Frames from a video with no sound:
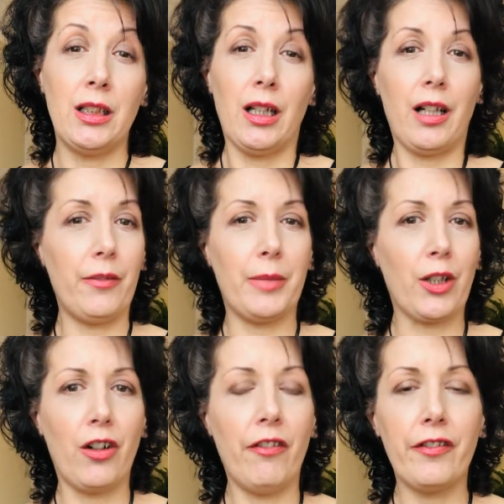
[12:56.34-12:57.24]
My
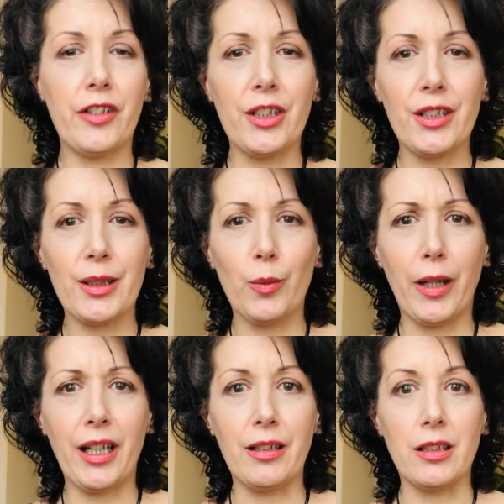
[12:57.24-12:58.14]
confidence
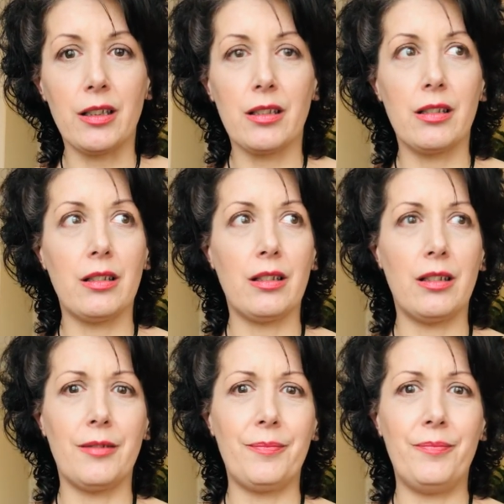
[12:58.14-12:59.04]
went,
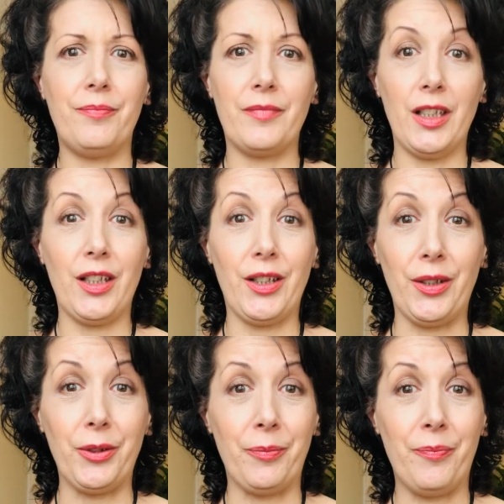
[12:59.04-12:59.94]
you
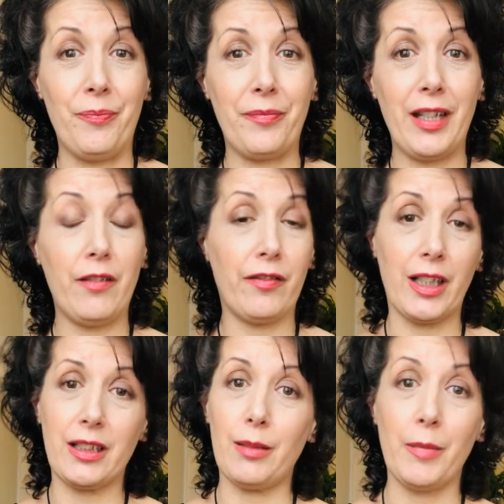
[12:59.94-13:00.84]
know, it
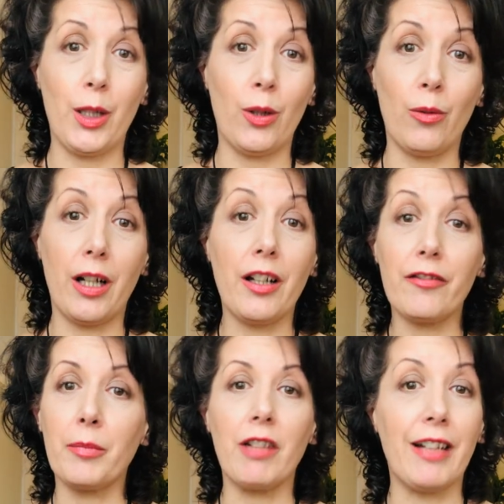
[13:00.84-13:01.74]
affected my whole life,
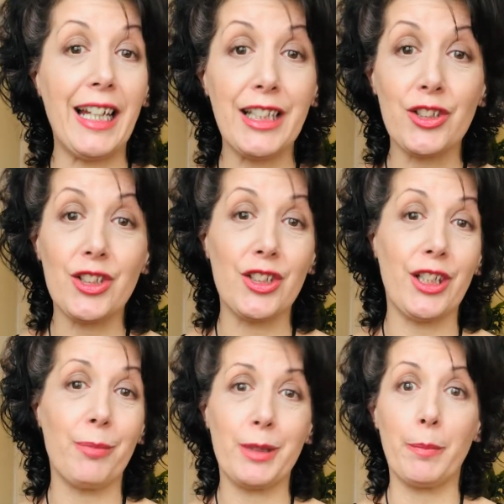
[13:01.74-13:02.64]
my
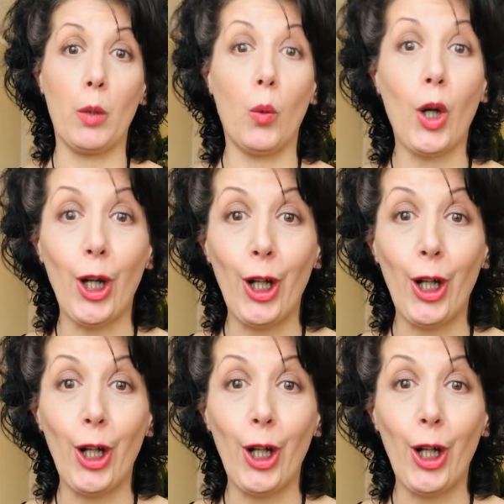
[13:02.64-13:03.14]
relationships, my work.